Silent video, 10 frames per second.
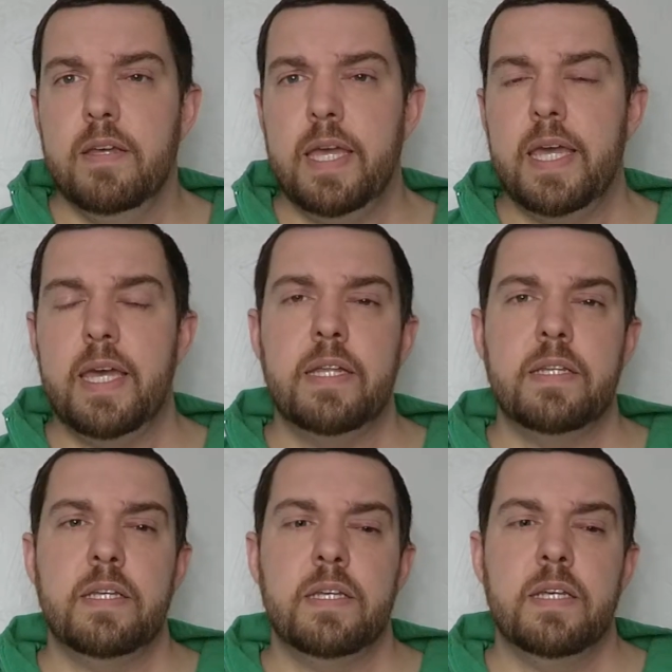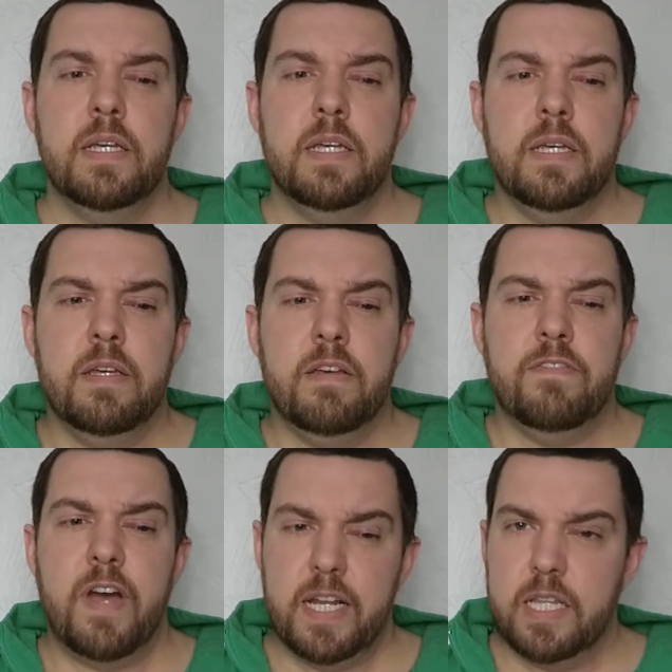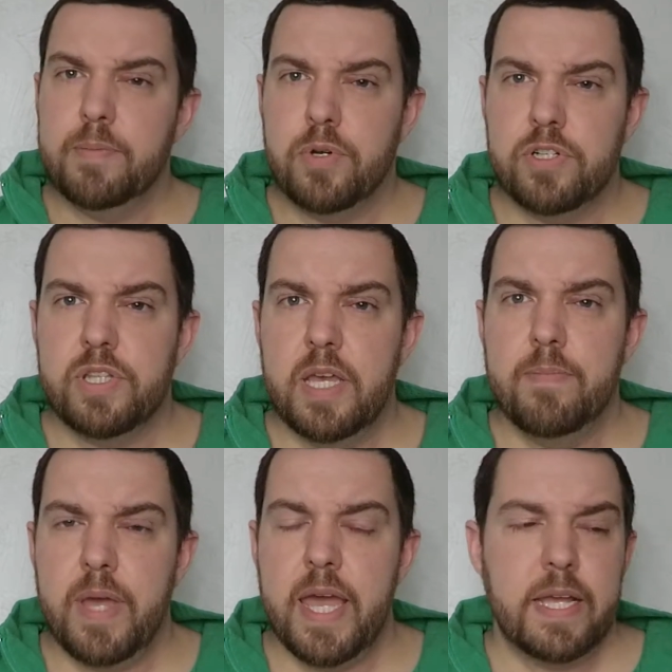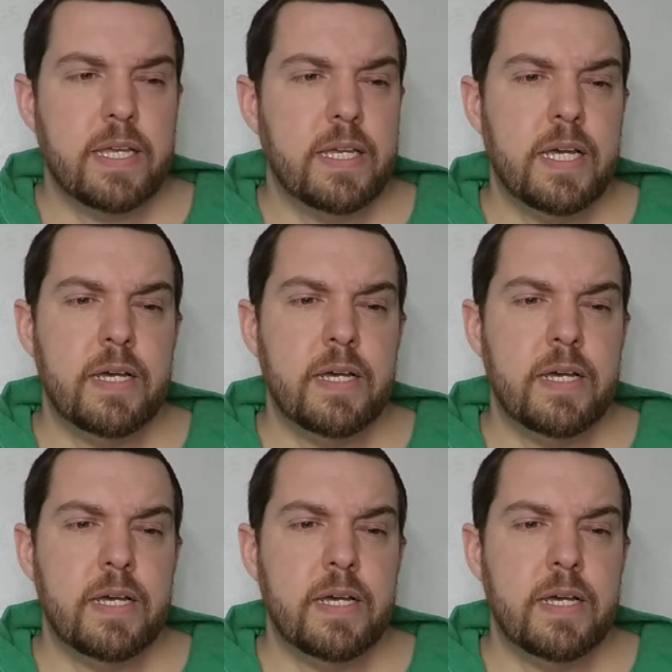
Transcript: and finally pushed them back.